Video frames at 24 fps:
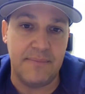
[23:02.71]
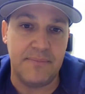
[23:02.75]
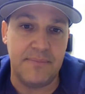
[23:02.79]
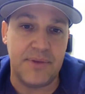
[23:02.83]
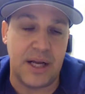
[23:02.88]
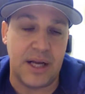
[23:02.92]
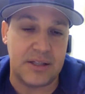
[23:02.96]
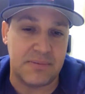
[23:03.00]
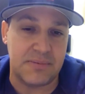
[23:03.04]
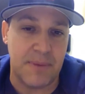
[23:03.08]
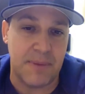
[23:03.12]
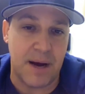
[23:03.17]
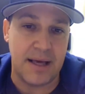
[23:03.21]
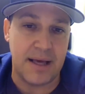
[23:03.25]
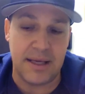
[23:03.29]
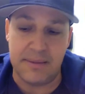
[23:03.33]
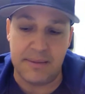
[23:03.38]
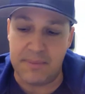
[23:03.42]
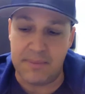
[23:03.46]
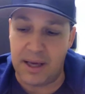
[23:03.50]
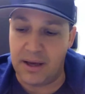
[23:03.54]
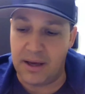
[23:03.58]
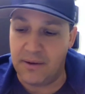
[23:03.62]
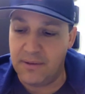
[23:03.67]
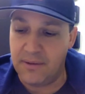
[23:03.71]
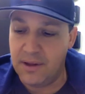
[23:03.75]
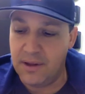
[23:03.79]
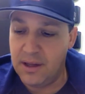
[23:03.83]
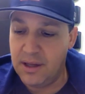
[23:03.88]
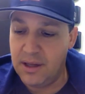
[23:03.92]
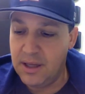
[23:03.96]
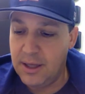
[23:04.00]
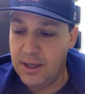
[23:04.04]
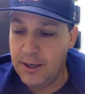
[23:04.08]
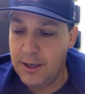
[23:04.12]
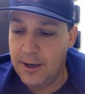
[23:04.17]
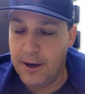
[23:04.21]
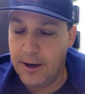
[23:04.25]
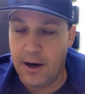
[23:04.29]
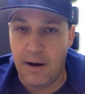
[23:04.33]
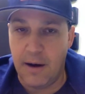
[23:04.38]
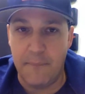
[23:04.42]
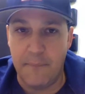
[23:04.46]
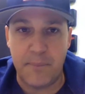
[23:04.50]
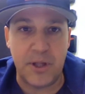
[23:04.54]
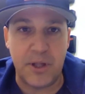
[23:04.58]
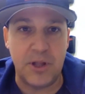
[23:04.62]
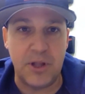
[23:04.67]
That's my email.
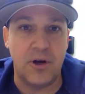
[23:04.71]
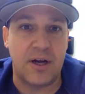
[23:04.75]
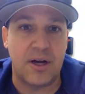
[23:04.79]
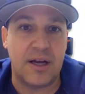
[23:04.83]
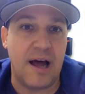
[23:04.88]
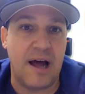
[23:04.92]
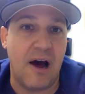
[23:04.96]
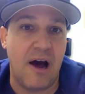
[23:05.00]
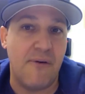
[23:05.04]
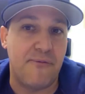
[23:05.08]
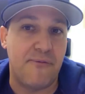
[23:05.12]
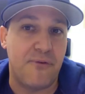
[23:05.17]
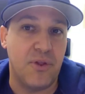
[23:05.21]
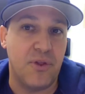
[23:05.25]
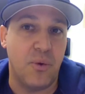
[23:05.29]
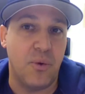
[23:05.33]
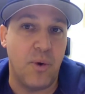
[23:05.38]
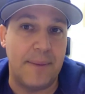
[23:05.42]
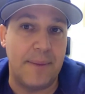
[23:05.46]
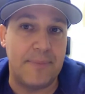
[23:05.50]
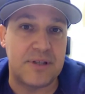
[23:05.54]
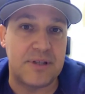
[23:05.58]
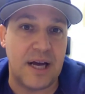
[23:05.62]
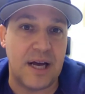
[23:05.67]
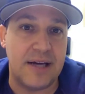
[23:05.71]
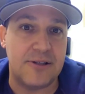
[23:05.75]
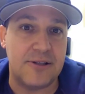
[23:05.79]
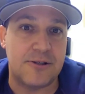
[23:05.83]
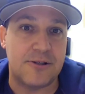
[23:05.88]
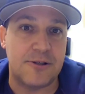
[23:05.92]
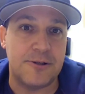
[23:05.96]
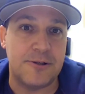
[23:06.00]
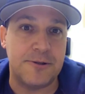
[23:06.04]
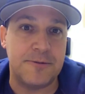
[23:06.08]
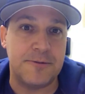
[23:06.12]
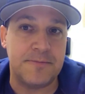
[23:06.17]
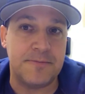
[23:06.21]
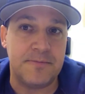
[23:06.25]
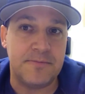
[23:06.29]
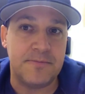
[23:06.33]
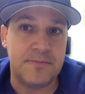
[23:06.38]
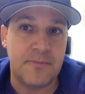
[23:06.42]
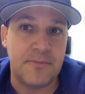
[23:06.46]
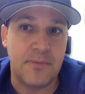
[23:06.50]
Be looking out for the website soon.